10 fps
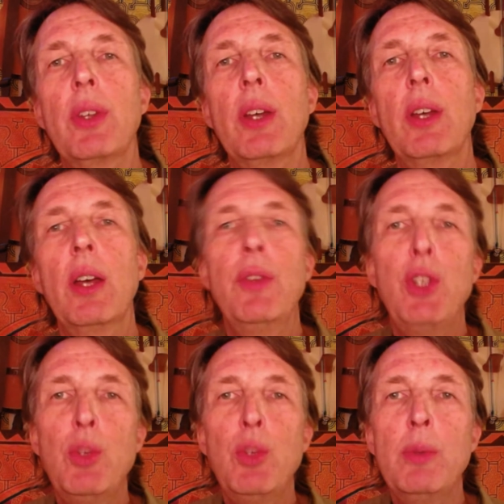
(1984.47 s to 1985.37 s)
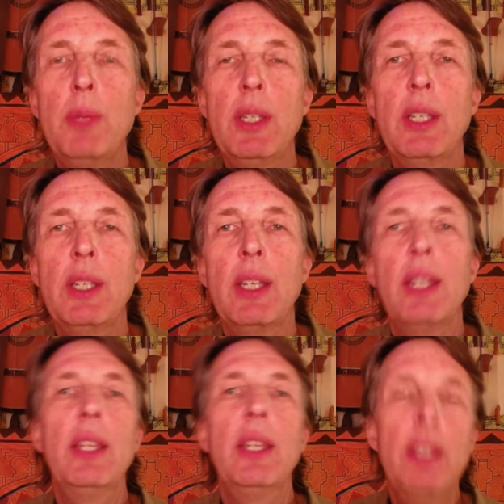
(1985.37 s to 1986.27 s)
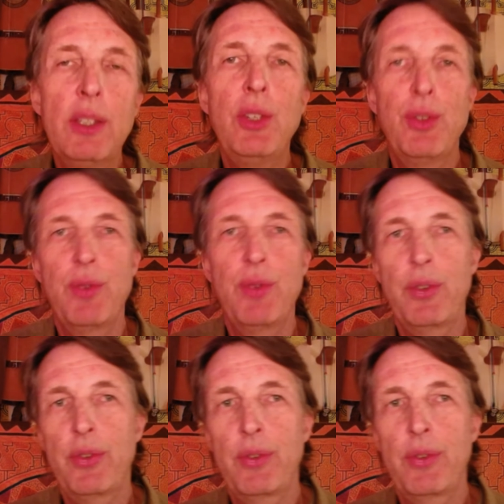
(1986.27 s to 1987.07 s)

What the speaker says: of the human being in the universe.